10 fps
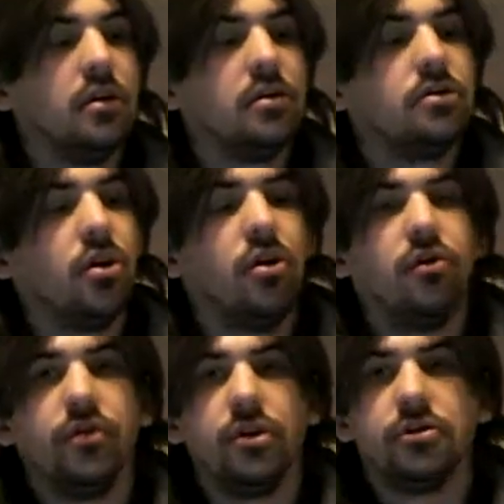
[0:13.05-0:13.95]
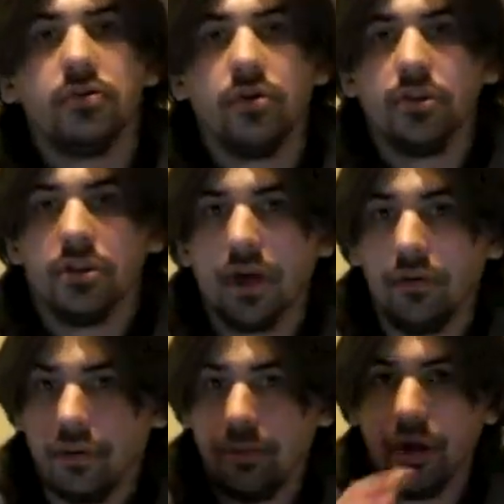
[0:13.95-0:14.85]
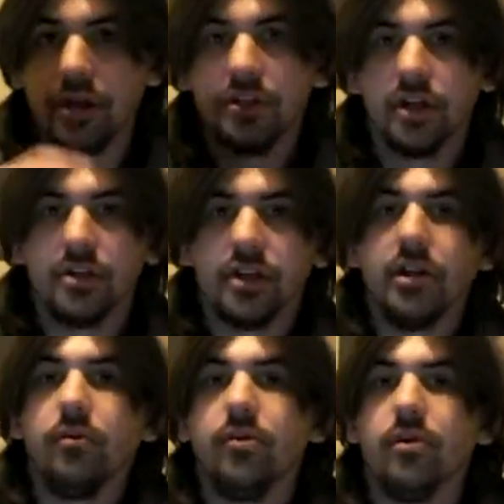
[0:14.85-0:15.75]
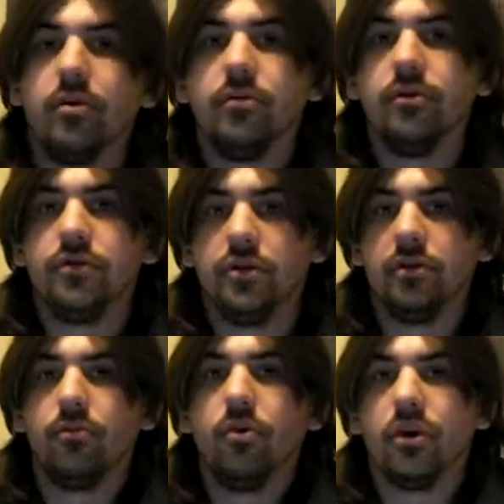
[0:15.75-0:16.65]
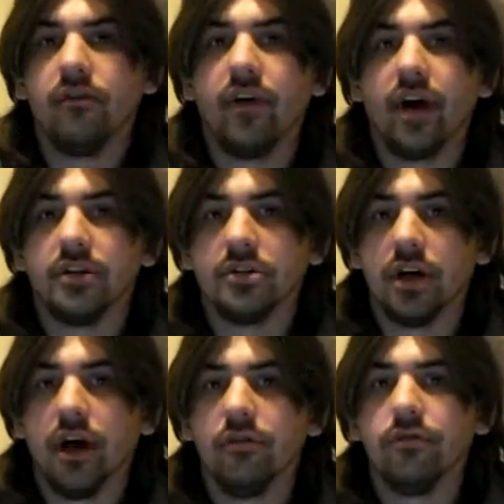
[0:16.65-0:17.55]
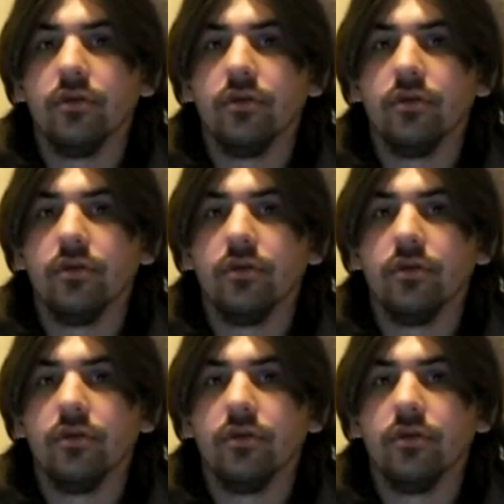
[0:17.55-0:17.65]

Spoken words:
So first we're going to start with the basics, and then we're going to move to more advanced stuff.